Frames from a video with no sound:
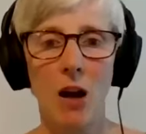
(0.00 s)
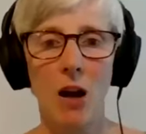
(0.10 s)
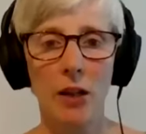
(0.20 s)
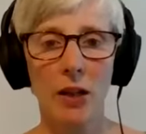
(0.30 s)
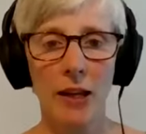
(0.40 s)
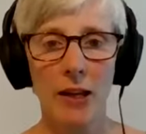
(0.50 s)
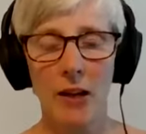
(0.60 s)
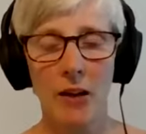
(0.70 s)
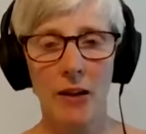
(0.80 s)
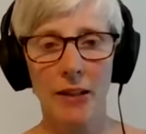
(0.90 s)
Okay,
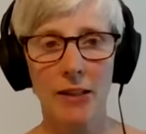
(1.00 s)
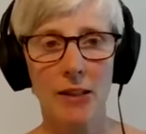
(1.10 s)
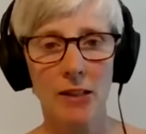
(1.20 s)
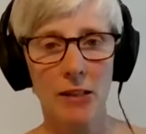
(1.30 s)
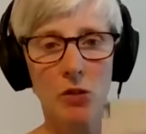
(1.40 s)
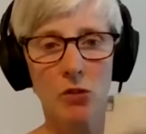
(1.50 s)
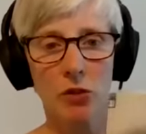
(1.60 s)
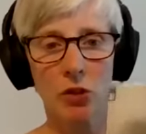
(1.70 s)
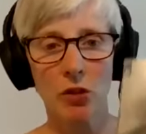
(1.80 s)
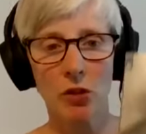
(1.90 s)
hi, this is an
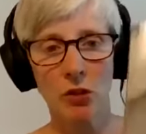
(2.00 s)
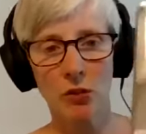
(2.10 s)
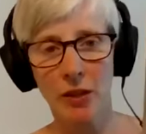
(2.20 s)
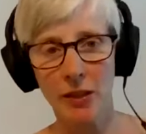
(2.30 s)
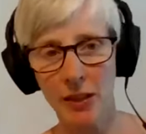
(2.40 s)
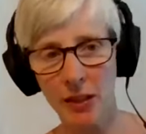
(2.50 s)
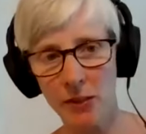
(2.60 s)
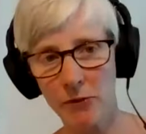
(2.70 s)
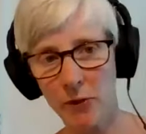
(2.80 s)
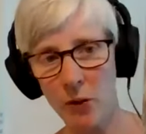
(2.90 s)
introduction to
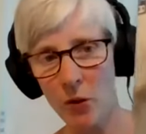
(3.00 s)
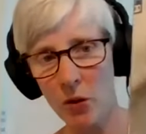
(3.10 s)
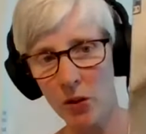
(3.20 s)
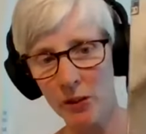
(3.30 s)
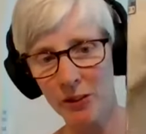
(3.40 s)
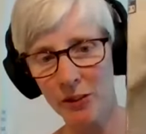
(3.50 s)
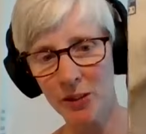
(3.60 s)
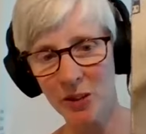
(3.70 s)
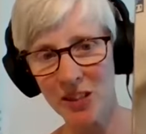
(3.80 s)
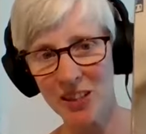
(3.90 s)
1984.
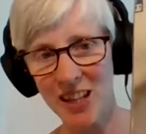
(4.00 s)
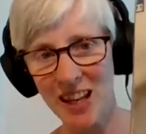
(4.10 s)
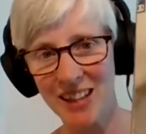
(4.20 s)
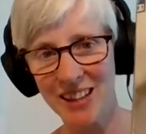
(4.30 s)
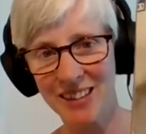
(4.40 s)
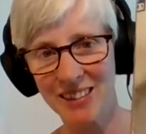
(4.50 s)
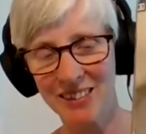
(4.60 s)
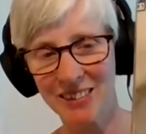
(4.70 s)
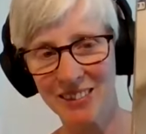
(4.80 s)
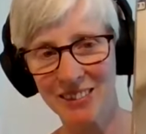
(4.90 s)
Gotta say,
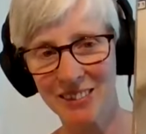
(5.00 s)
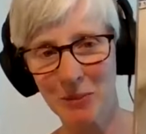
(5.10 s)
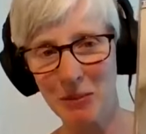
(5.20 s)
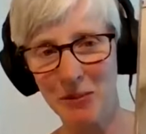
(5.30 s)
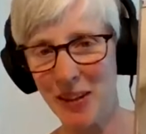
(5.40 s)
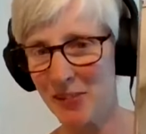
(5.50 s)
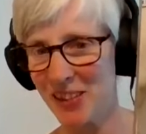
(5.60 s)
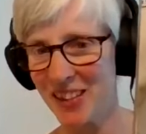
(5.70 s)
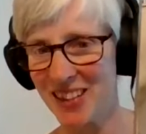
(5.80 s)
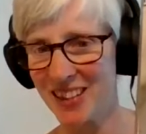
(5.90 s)
not my
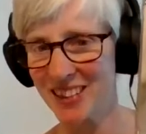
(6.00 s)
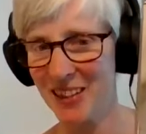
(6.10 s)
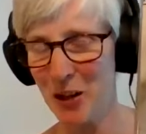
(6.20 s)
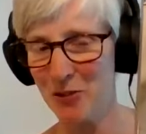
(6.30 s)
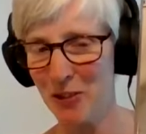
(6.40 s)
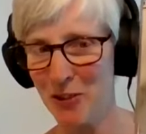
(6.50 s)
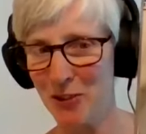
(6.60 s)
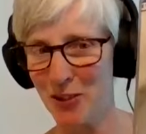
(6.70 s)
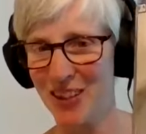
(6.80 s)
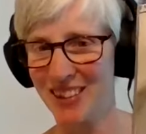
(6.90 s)
favourite cover
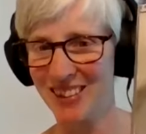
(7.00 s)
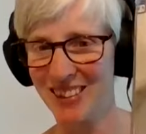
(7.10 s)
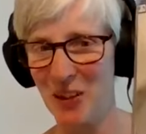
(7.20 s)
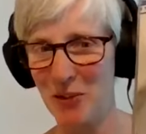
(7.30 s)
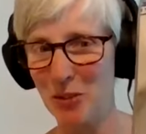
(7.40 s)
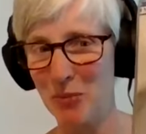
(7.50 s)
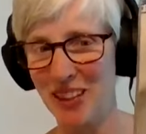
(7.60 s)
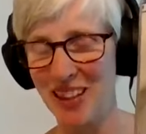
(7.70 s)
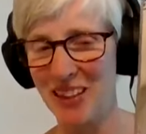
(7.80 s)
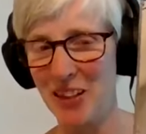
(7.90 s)
for a novel, but
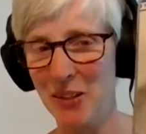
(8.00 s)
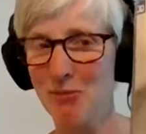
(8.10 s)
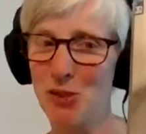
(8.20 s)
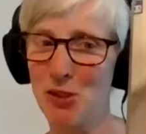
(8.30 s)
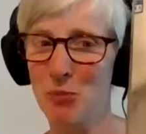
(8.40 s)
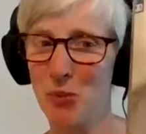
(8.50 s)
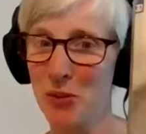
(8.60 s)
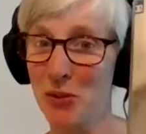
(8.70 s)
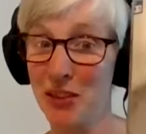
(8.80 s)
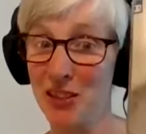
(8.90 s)
there you go, just some
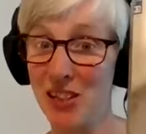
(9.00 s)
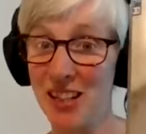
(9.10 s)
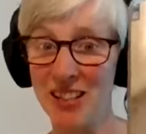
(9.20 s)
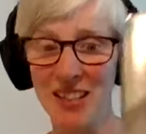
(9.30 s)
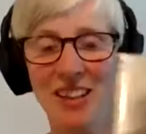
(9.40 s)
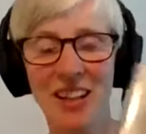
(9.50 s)
boring looking chairs.